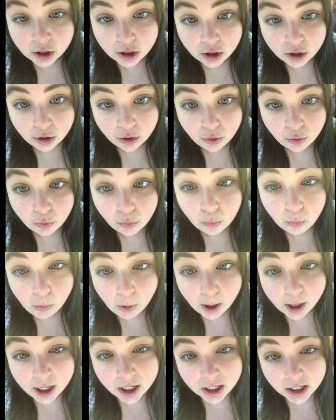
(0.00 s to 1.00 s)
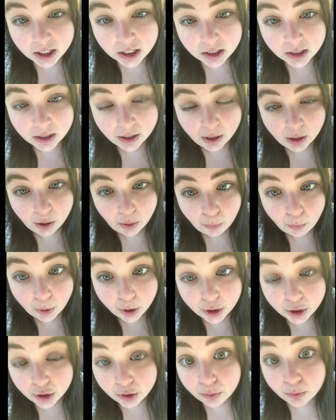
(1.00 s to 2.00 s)
You know, what
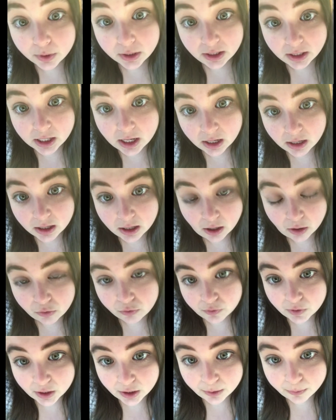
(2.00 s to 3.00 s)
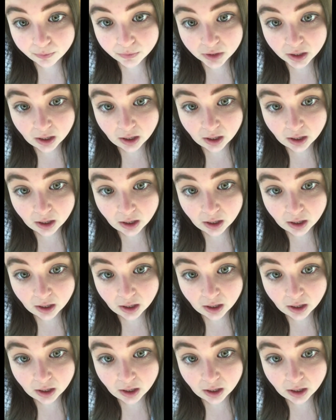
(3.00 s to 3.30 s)
are you really getting out of it?